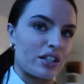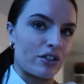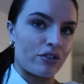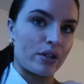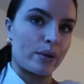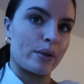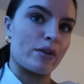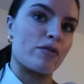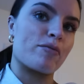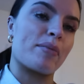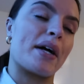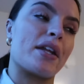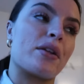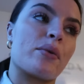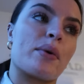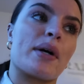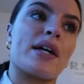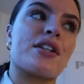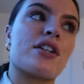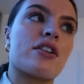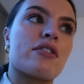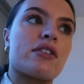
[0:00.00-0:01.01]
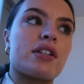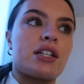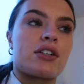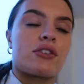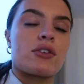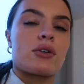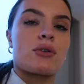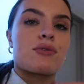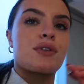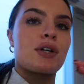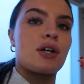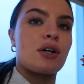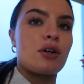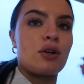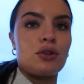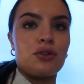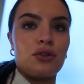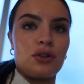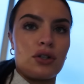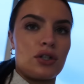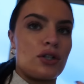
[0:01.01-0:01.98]
agree with, by the way. I don't really agree with the
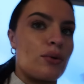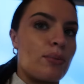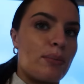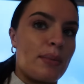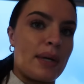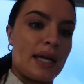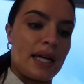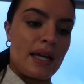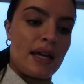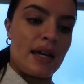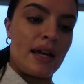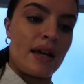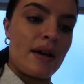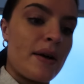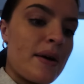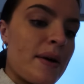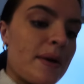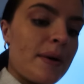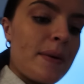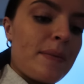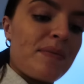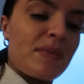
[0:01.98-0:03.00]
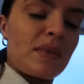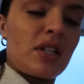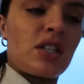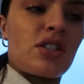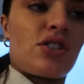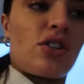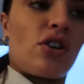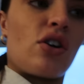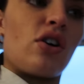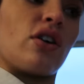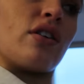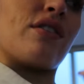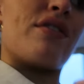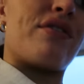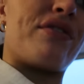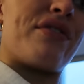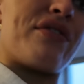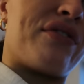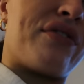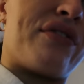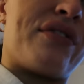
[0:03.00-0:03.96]
whole new me sort
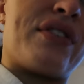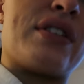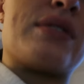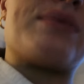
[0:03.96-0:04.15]
of